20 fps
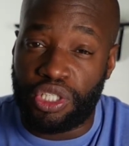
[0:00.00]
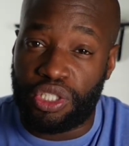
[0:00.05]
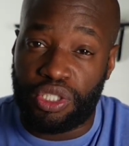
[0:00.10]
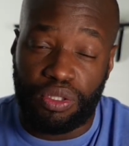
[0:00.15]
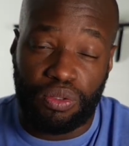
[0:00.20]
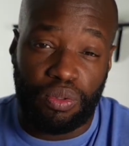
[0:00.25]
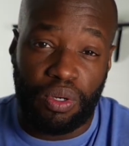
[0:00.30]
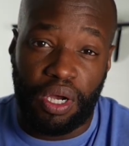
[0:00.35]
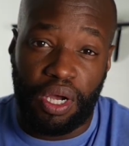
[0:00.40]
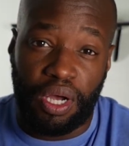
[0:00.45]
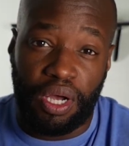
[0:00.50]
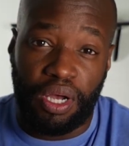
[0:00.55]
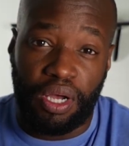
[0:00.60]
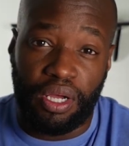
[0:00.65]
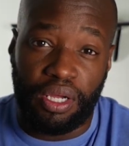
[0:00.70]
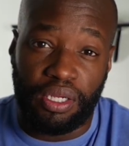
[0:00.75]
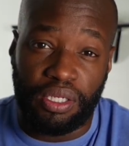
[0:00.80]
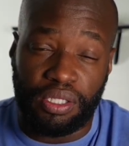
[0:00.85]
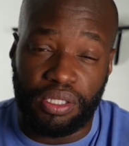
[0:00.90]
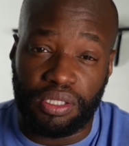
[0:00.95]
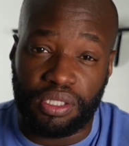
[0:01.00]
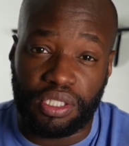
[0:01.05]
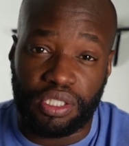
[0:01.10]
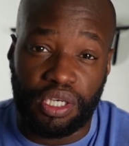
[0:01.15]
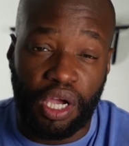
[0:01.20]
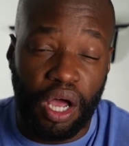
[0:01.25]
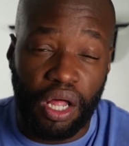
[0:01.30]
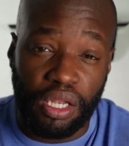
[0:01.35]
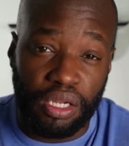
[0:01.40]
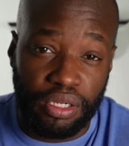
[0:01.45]
to
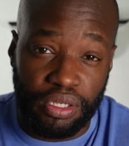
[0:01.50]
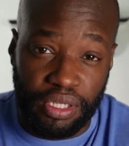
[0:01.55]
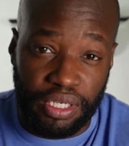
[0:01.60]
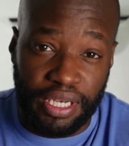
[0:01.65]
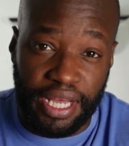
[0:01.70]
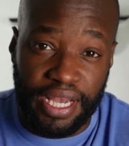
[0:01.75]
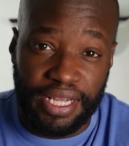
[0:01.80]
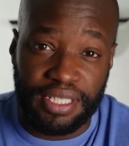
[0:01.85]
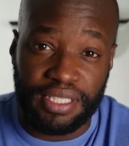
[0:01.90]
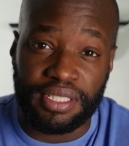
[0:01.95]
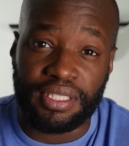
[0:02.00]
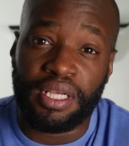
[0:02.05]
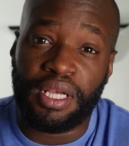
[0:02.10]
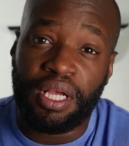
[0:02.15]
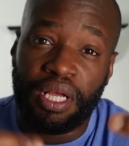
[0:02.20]
color the lights.